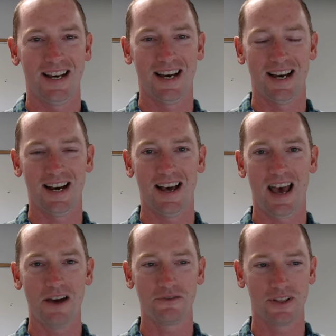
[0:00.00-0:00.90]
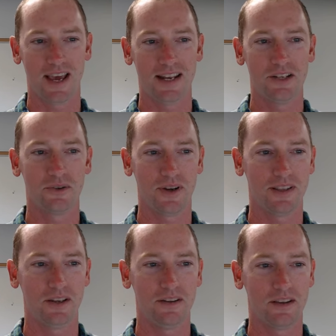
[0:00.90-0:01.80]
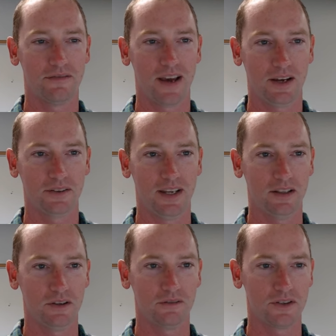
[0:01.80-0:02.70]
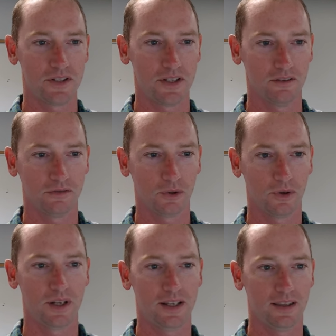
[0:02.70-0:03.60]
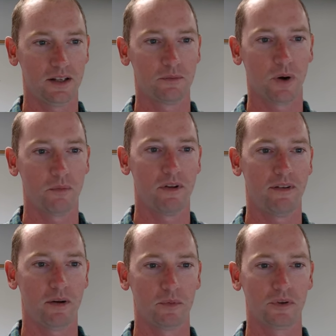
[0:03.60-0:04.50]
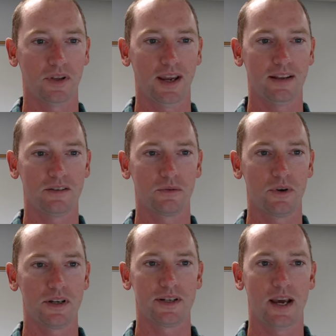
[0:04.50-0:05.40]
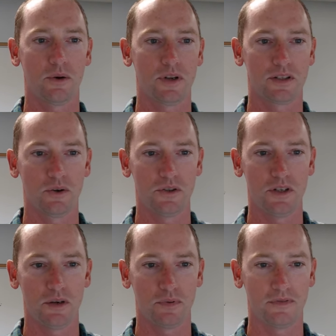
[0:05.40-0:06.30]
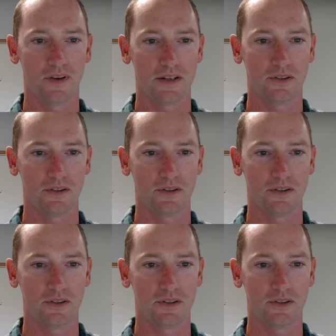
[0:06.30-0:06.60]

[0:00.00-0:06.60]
Uh, after that, he joined the, the faculty of the University of Florida in the Department of Animal Science, where he's now an associate professor of